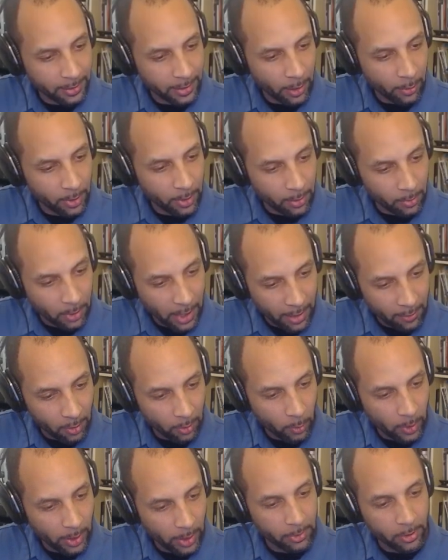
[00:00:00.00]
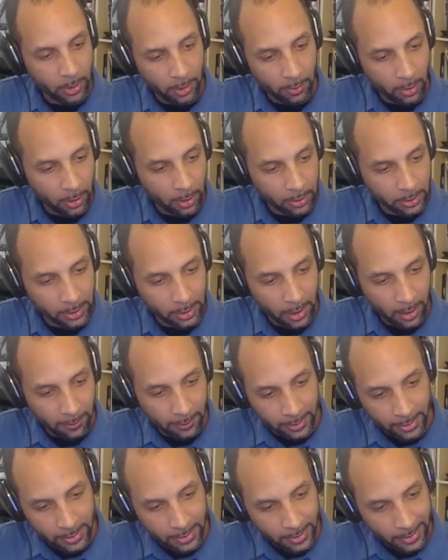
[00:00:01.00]
I want to have a web server hosted off of
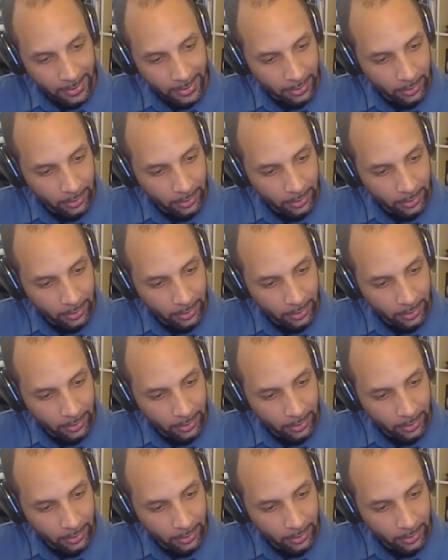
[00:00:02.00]
this thing.